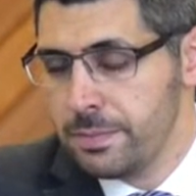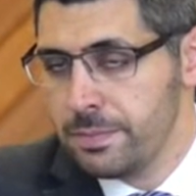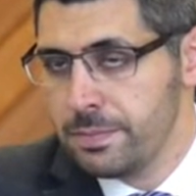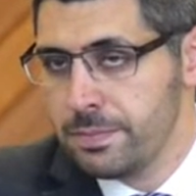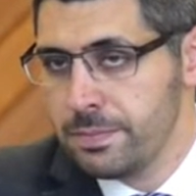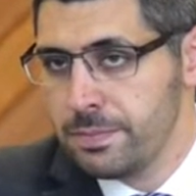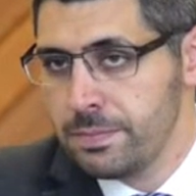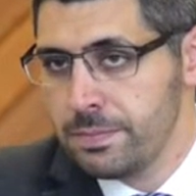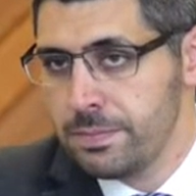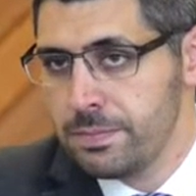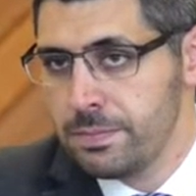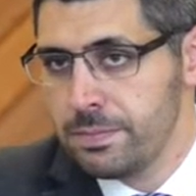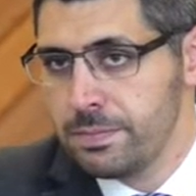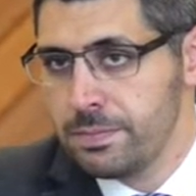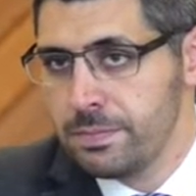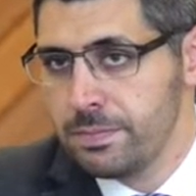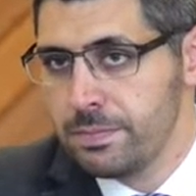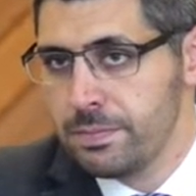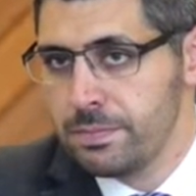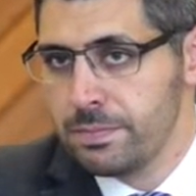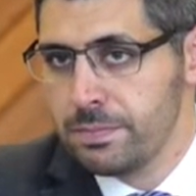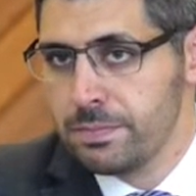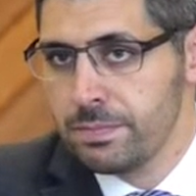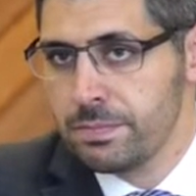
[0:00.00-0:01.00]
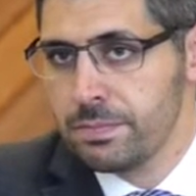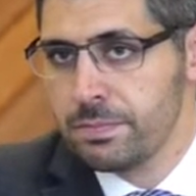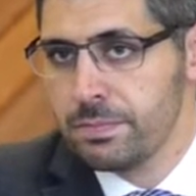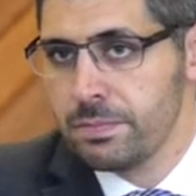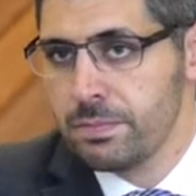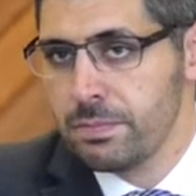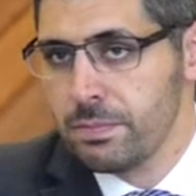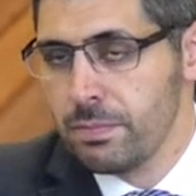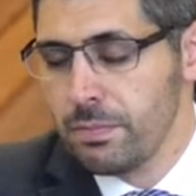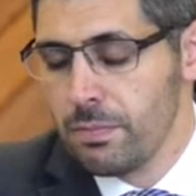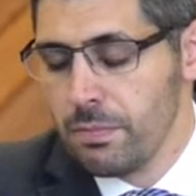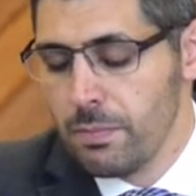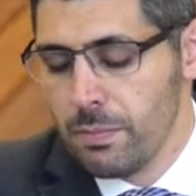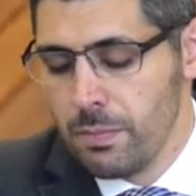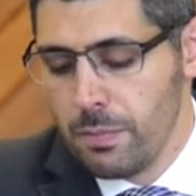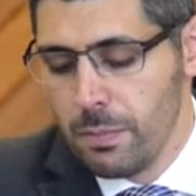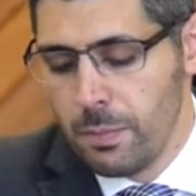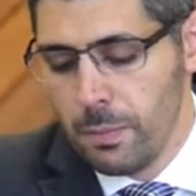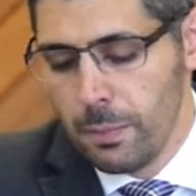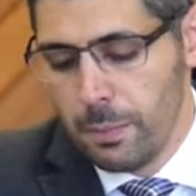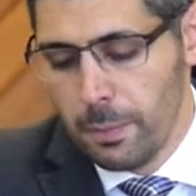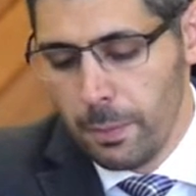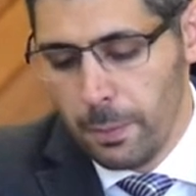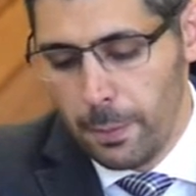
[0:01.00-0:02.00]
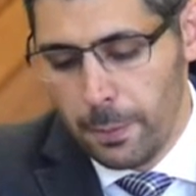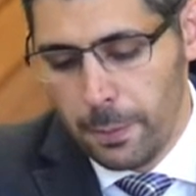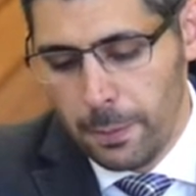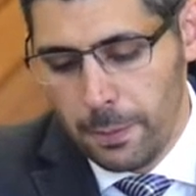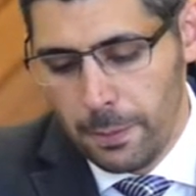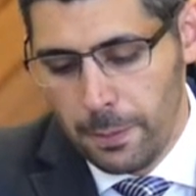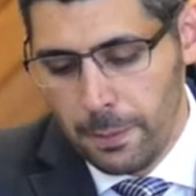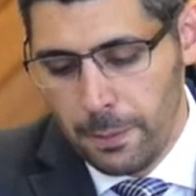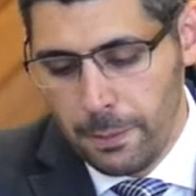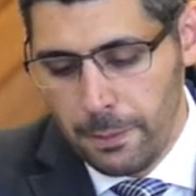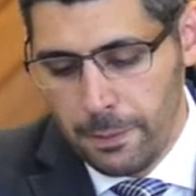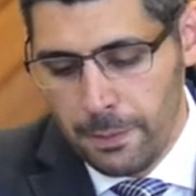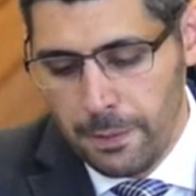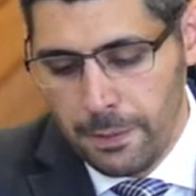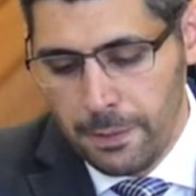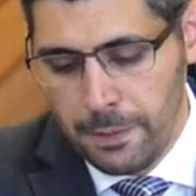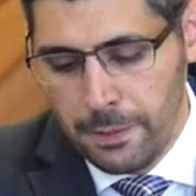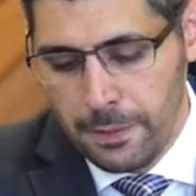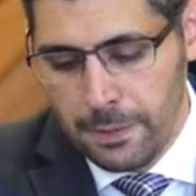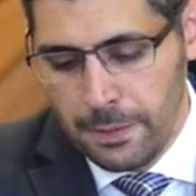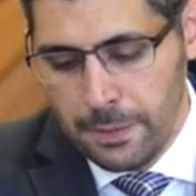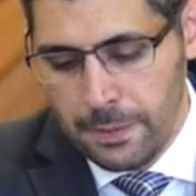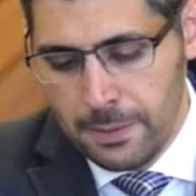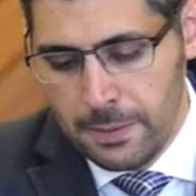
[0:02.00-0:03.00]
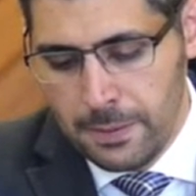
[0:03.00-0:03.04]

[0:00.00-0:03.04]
No one is speaking in this clip.